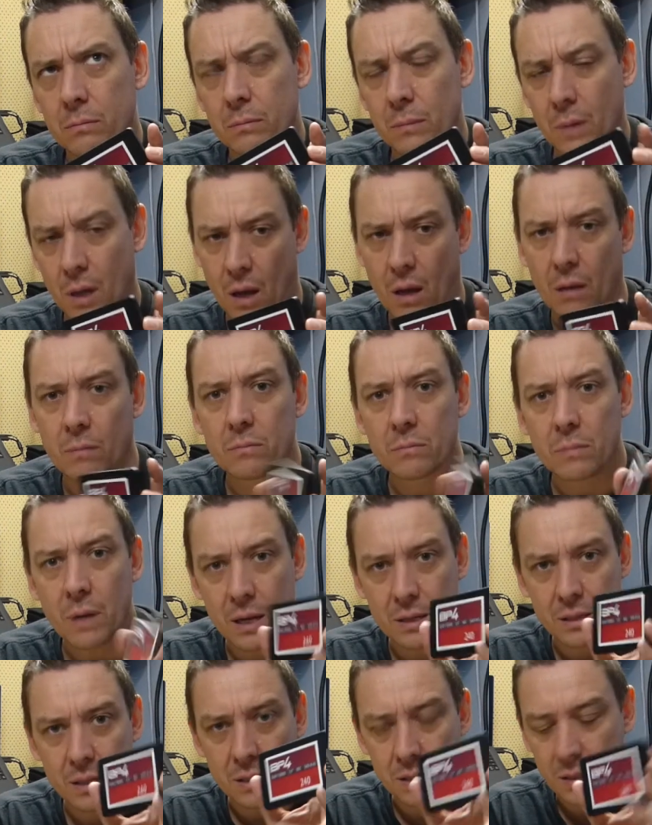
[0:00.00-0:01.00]
yeah,
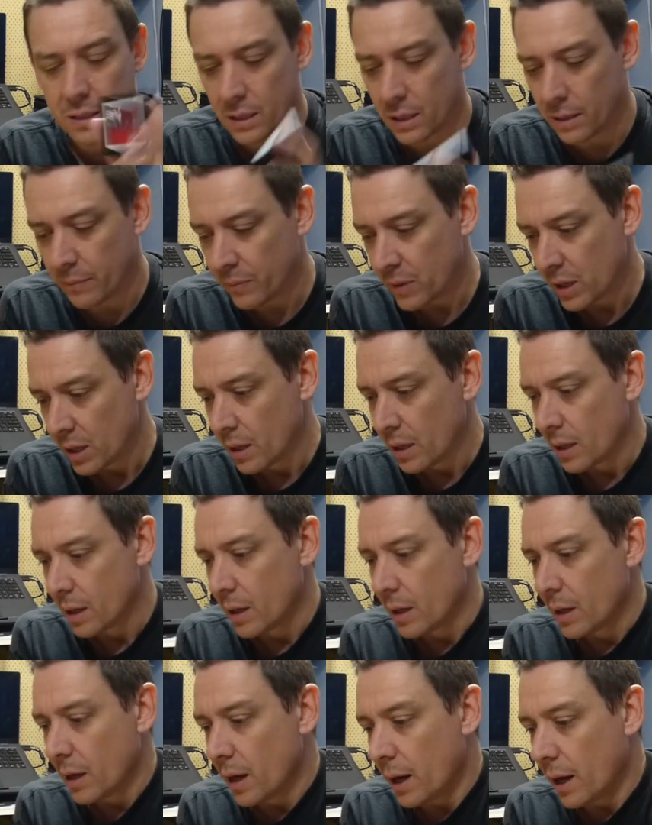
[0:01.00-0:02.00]
SSD.
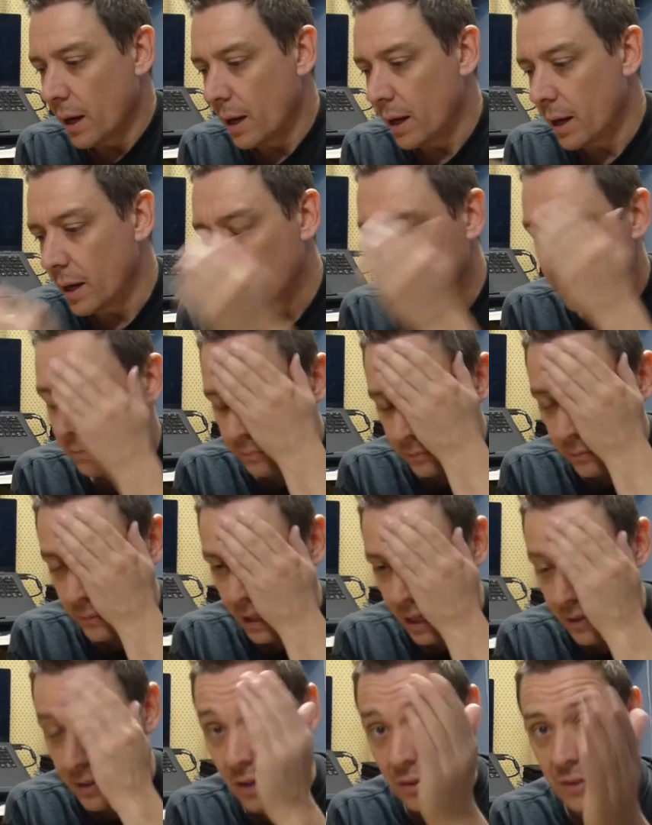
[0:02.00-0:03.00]
Um,
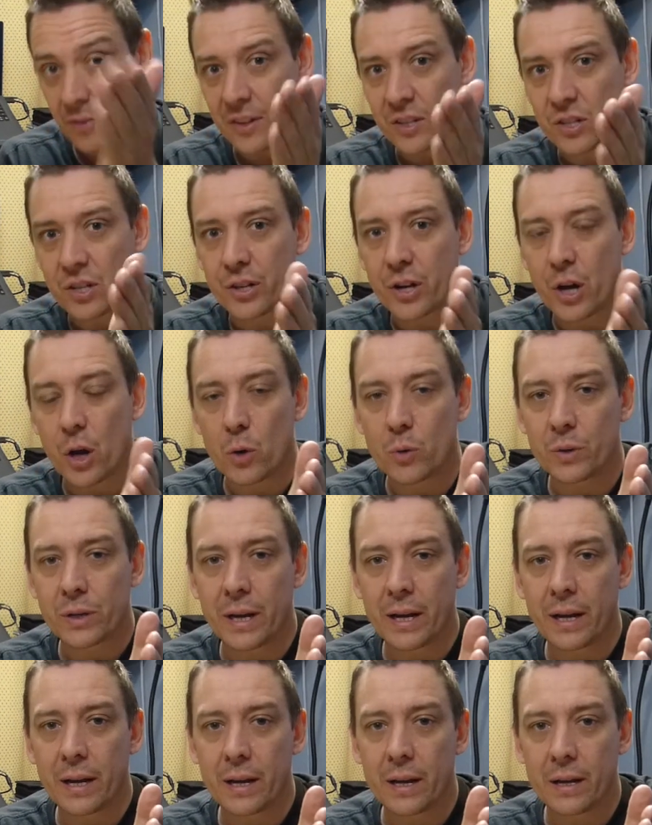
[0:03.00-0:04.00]
and the other thing to note
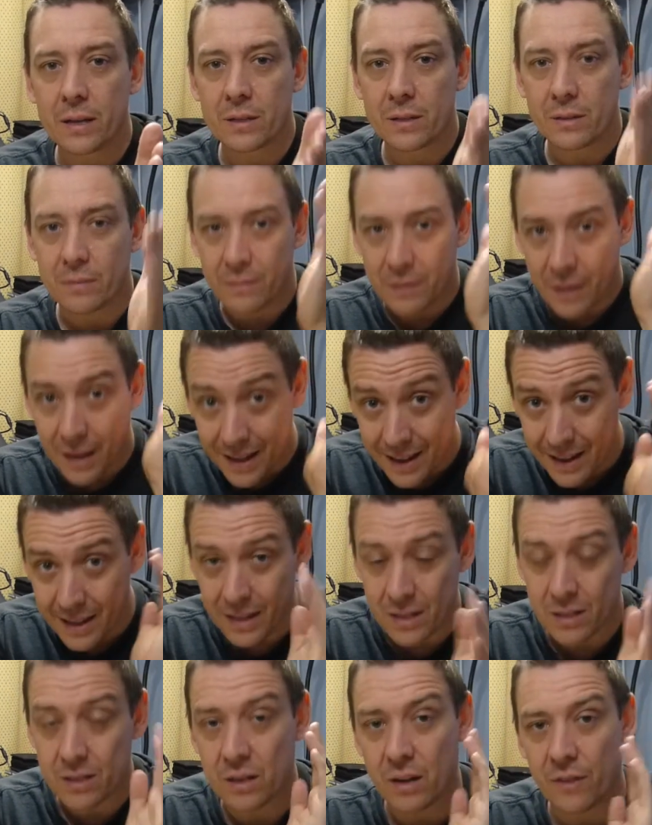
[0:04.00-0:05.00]
is there
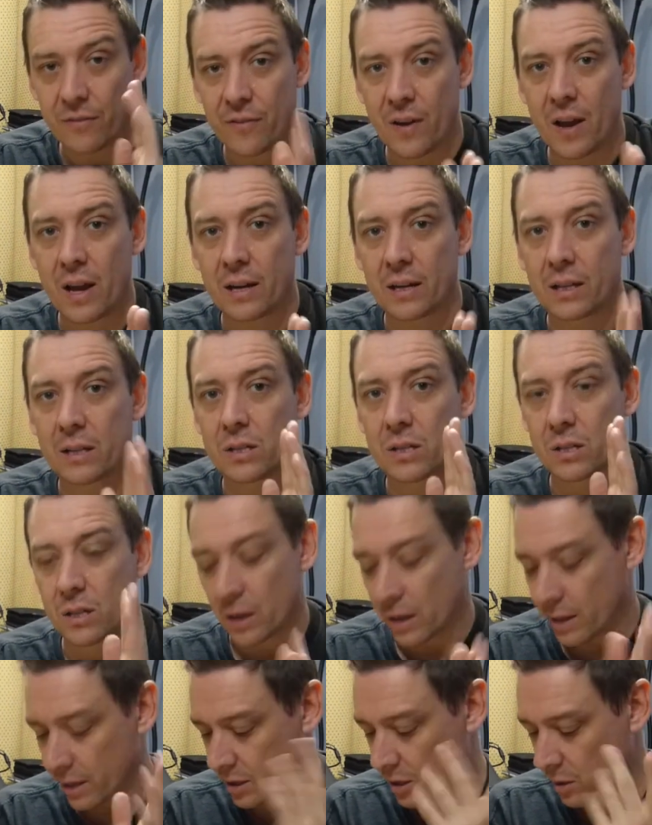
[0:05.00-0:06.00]
is a fan
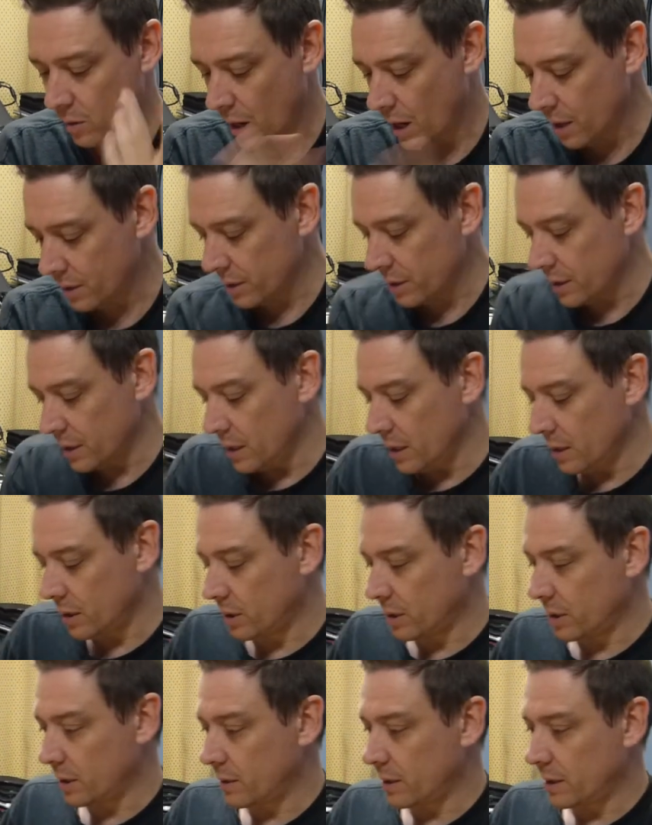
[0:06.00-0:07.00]
inside. So
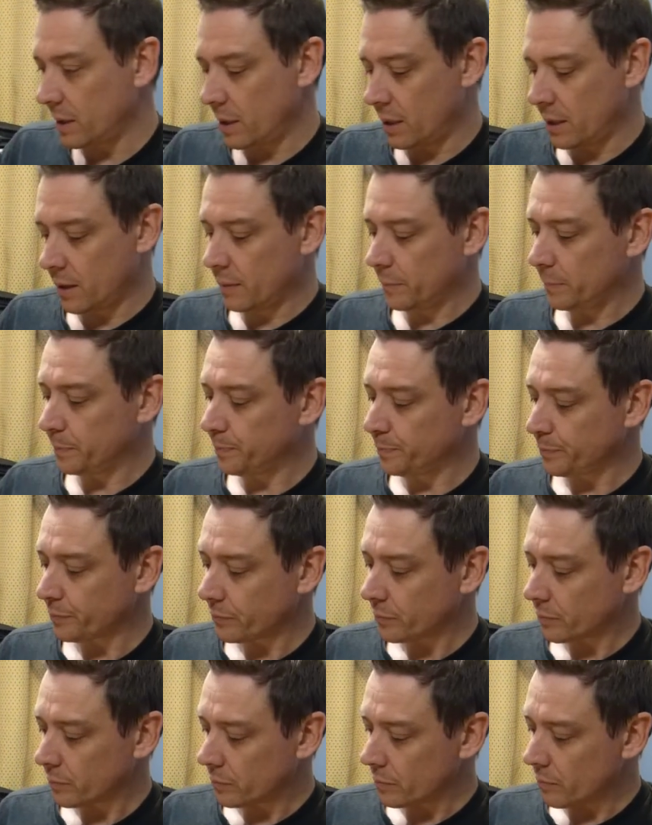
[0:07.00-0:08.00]
underneath here,
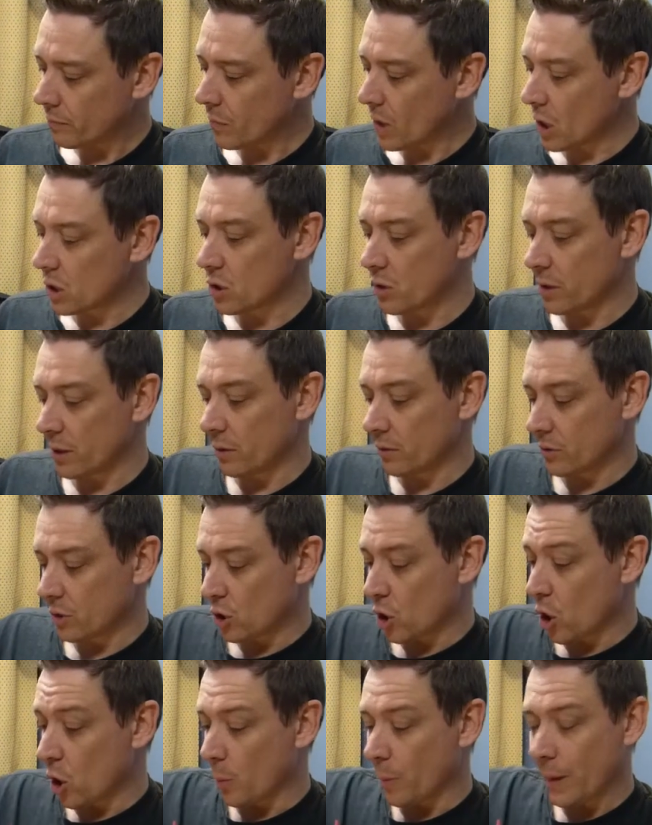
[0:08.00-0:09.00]
sorry, on
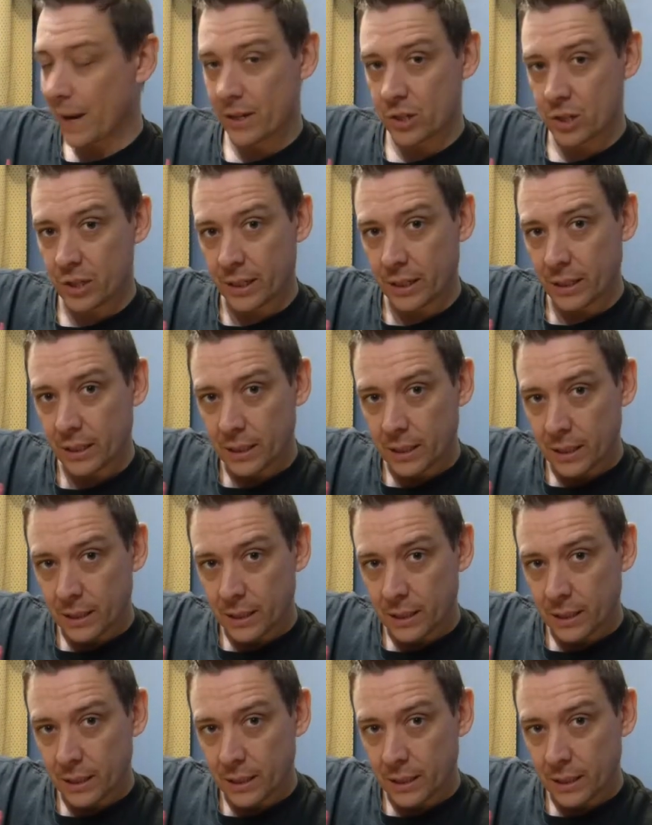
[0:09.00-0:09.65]
top actually,